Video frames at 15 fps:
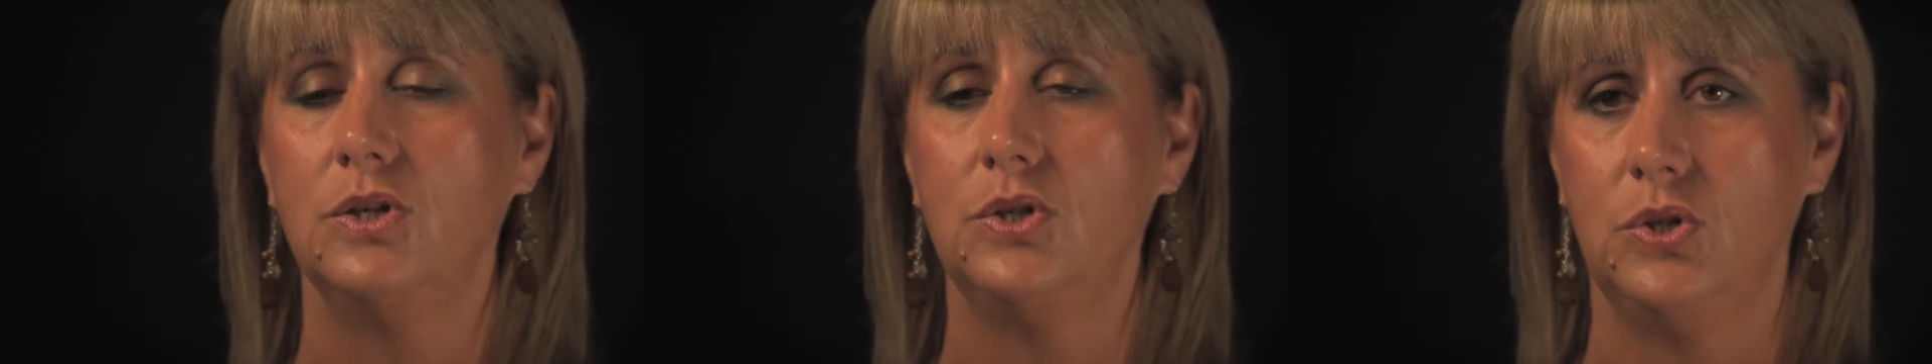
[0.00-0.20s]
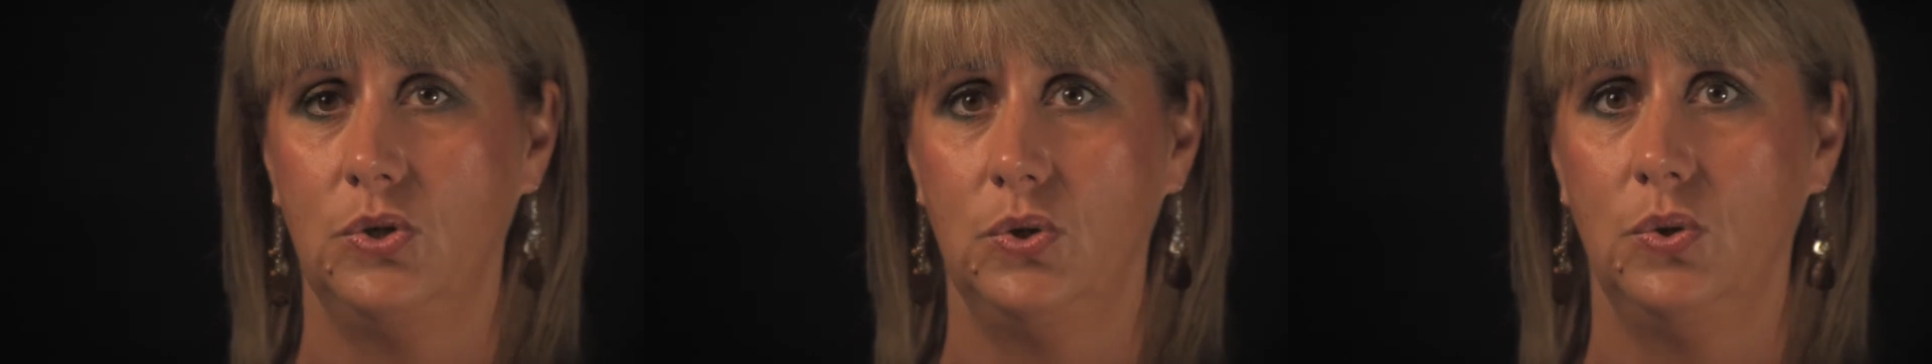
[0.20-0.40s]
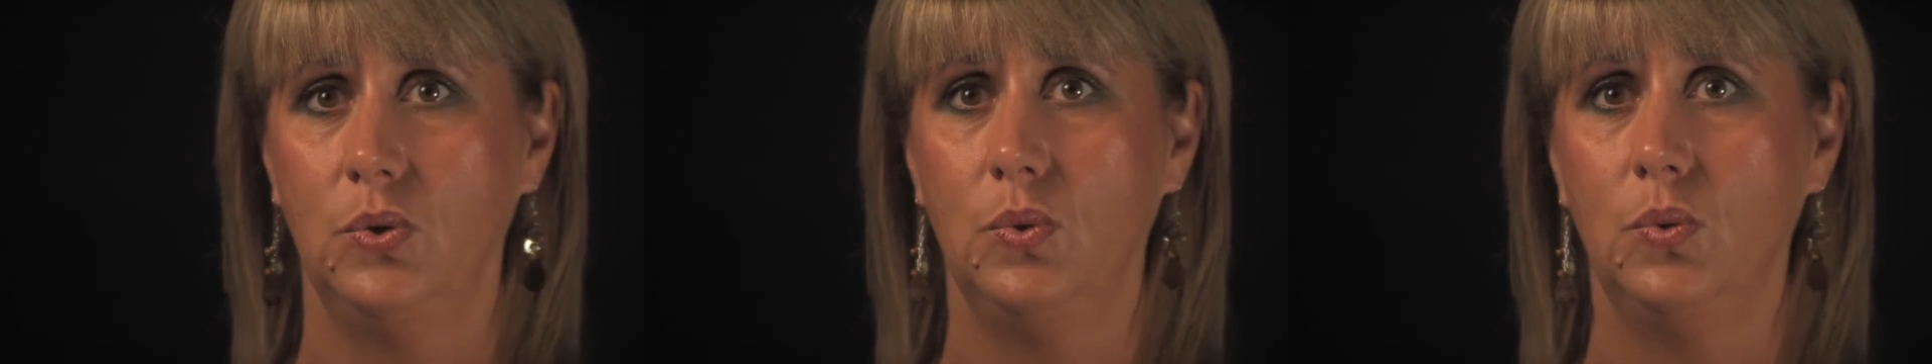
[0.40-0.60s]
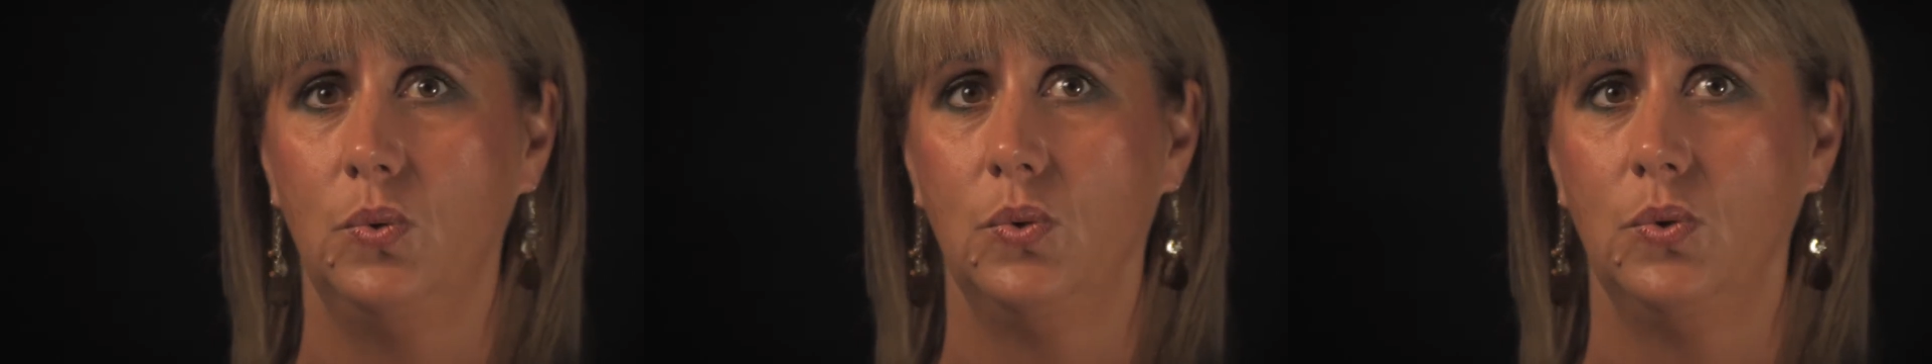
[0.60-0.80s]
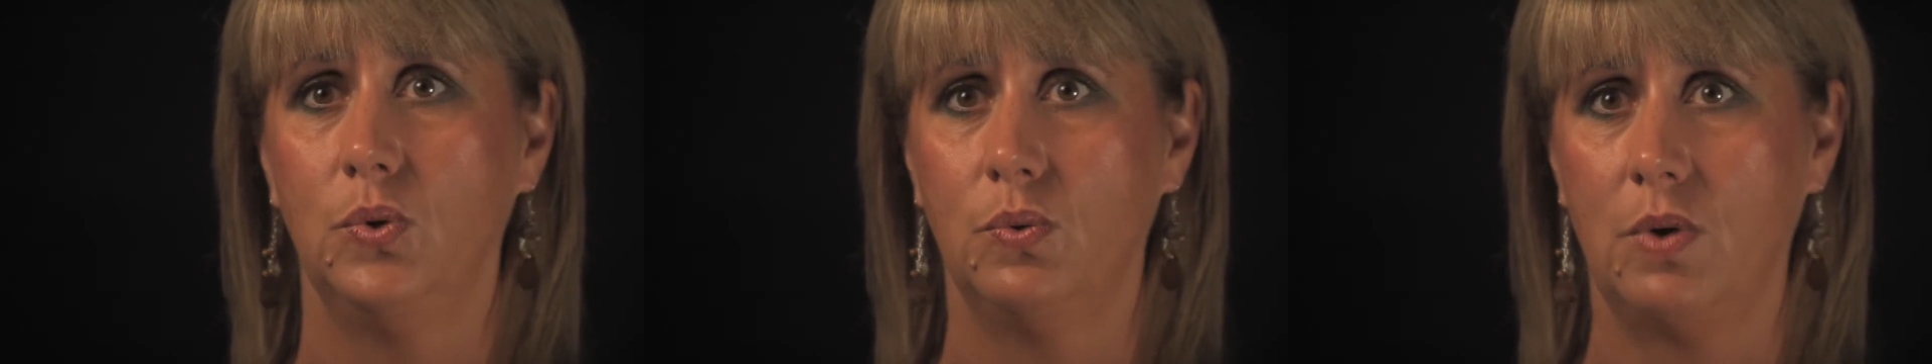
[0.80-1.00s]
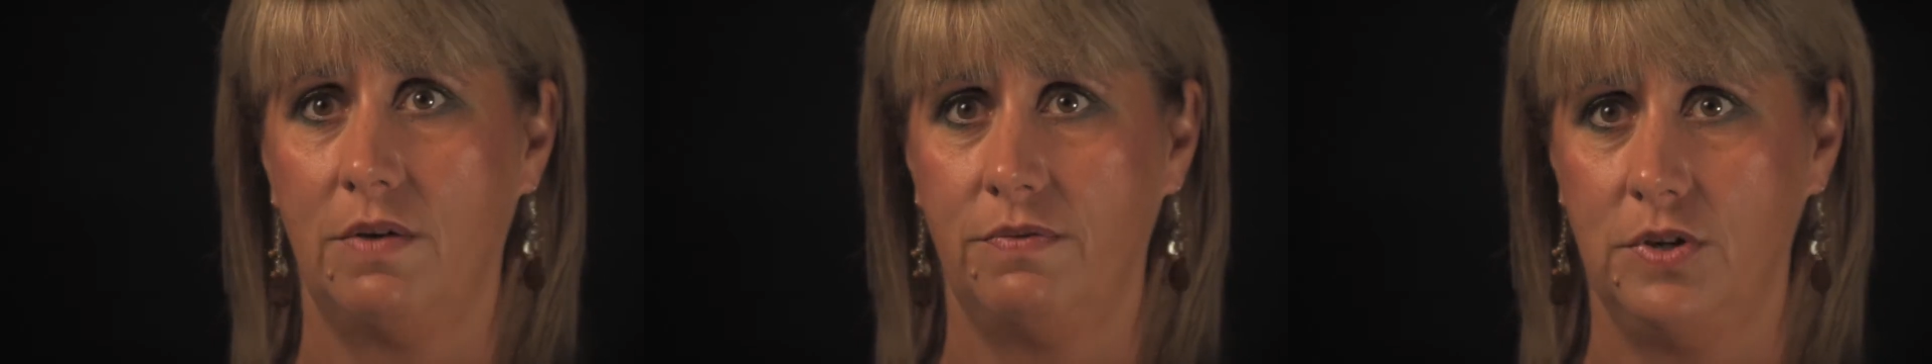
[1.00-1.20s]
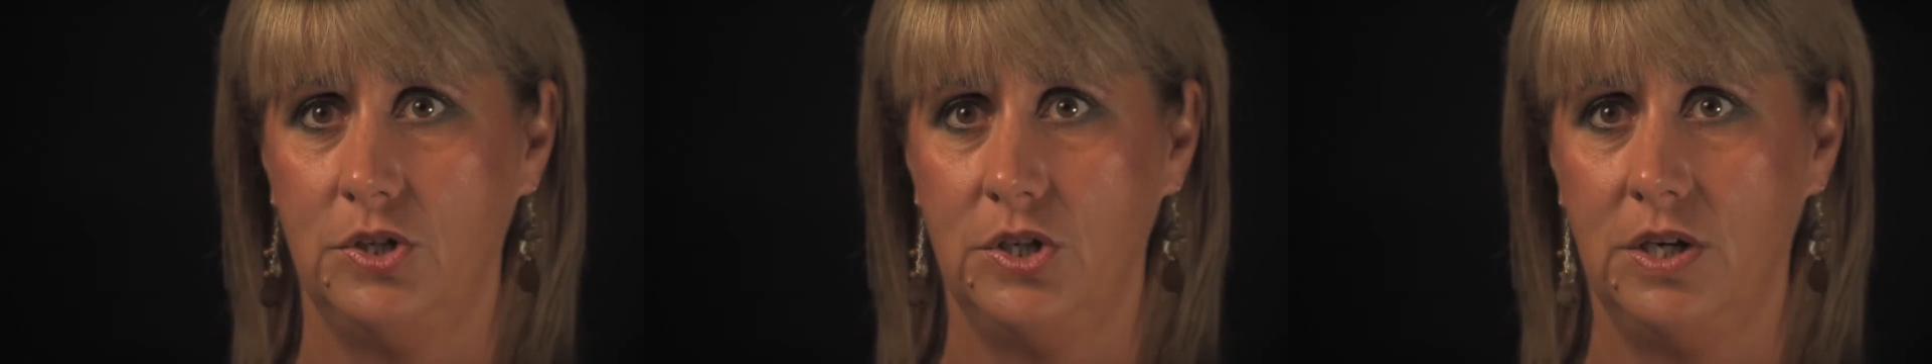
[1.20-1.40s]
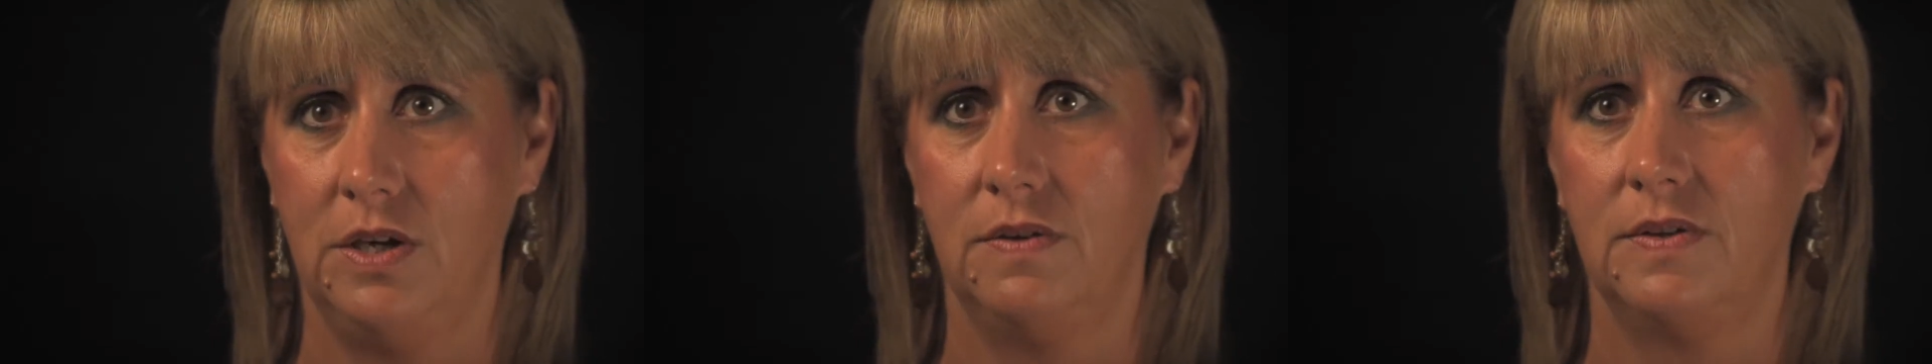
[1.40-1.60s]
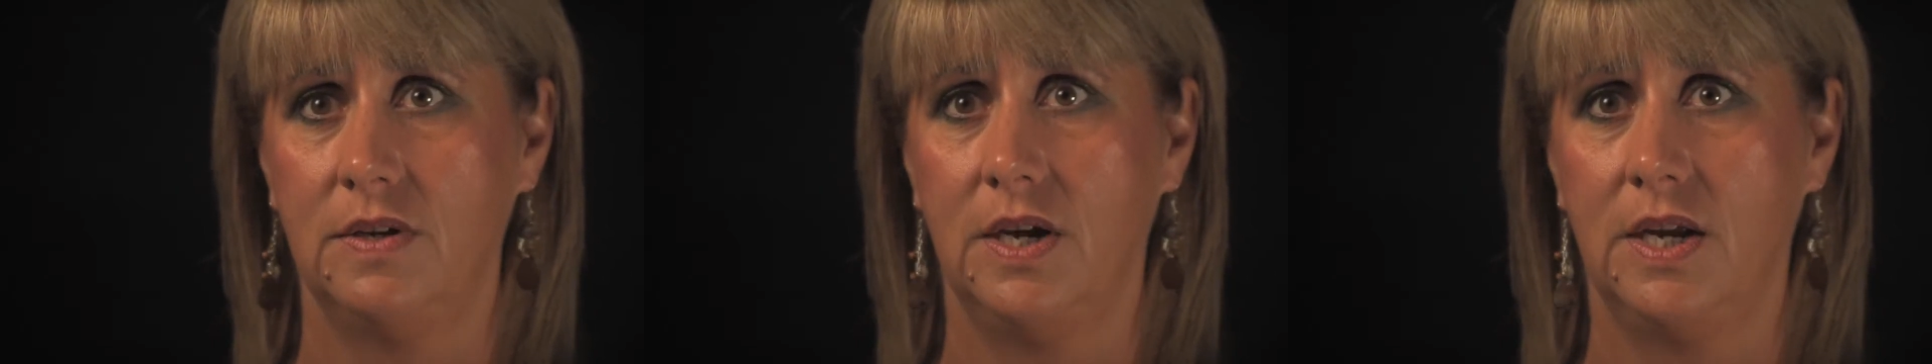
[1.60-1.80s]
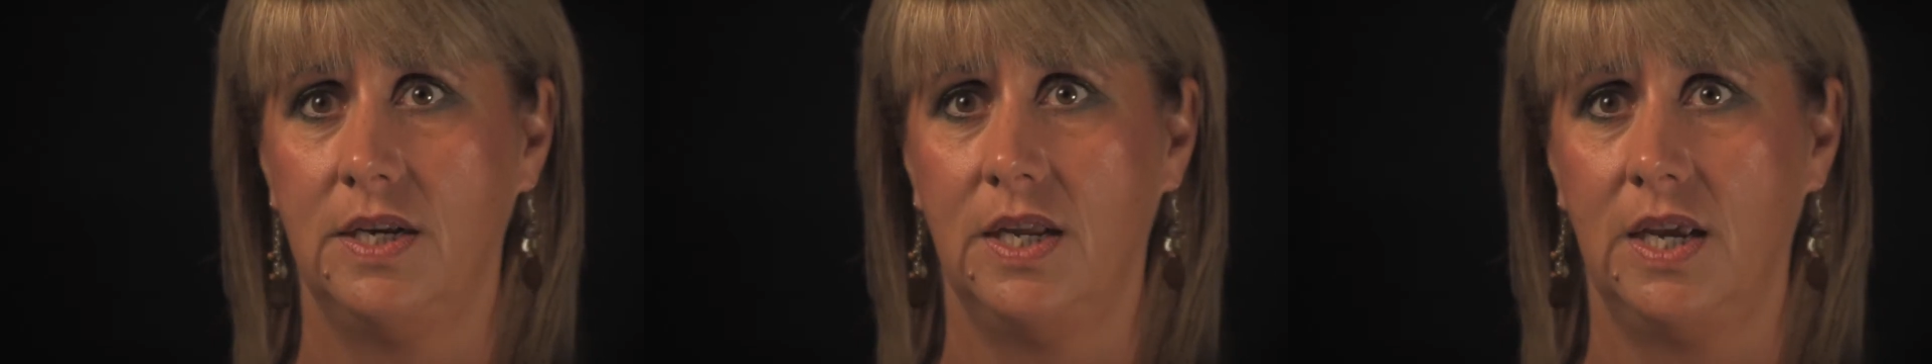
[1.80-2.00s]
to the refugees,
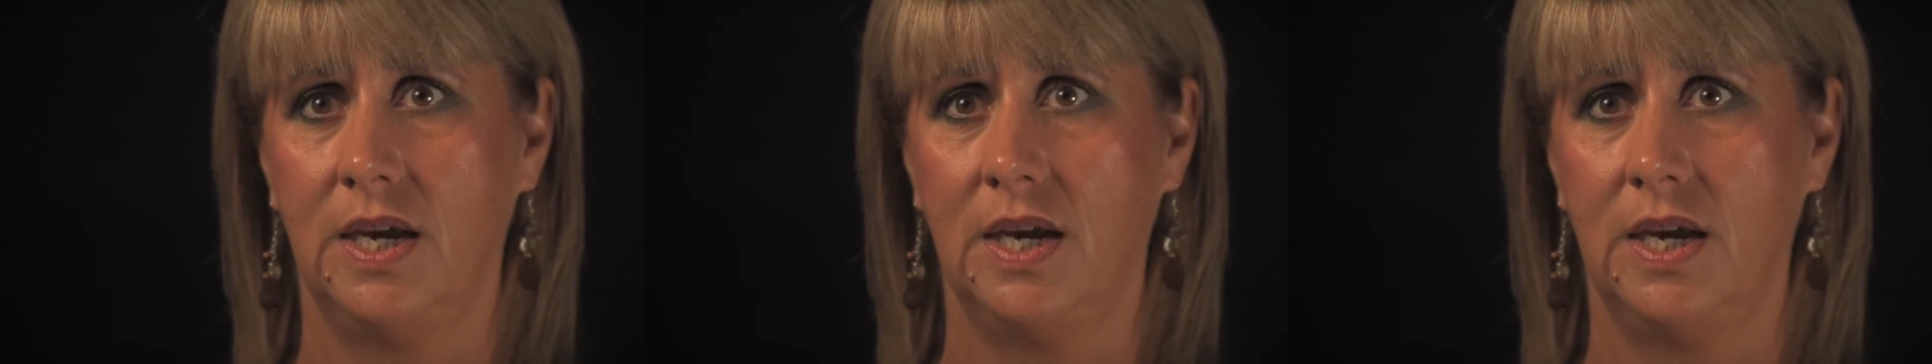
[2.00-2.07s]
and,